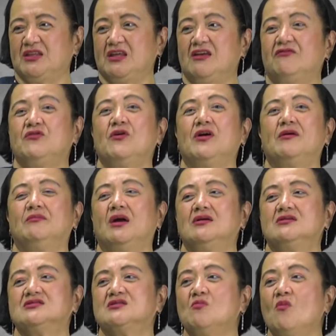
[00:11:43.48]
if you have
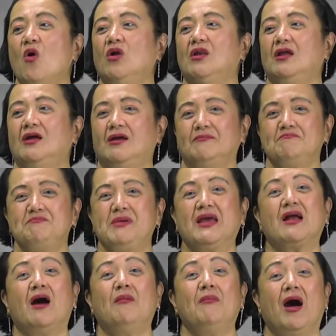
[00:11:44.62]
big
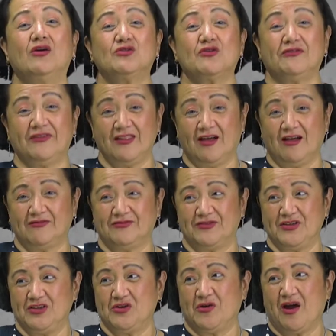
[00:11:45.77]
amount of love
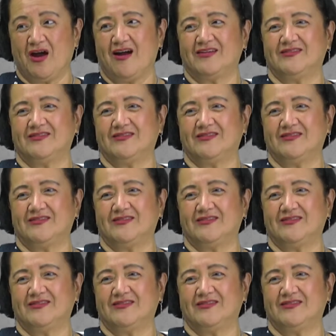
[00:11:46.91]
in your heart,